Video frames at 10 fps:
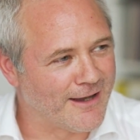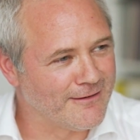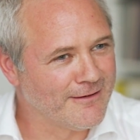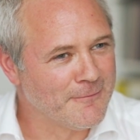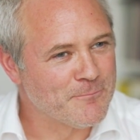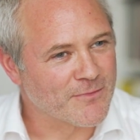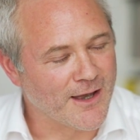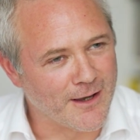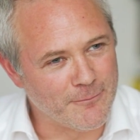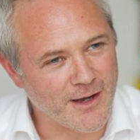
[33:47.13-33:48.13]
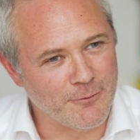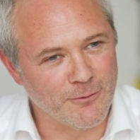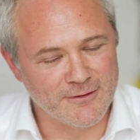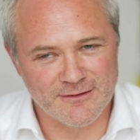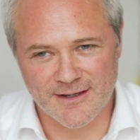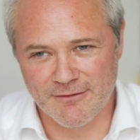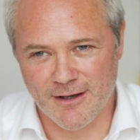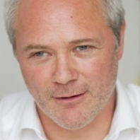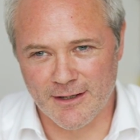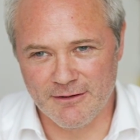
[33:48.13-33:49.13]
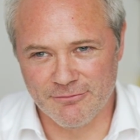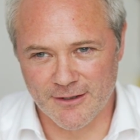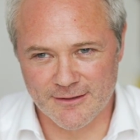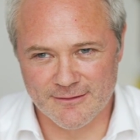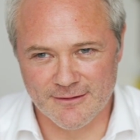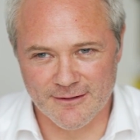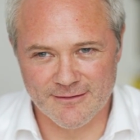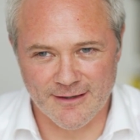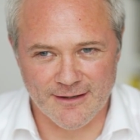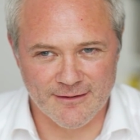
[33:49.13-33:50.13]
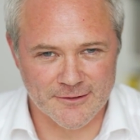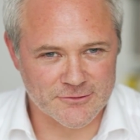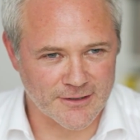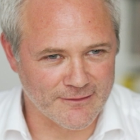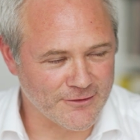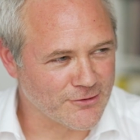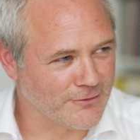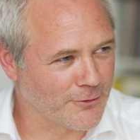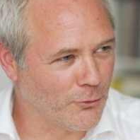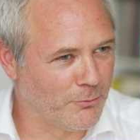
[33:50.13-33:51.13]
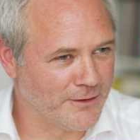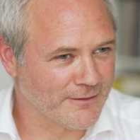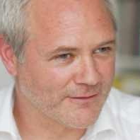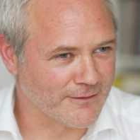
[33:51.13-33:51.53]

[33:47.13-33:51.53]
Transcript: And I wanted to give out a leaflet that said transition to Corbyn,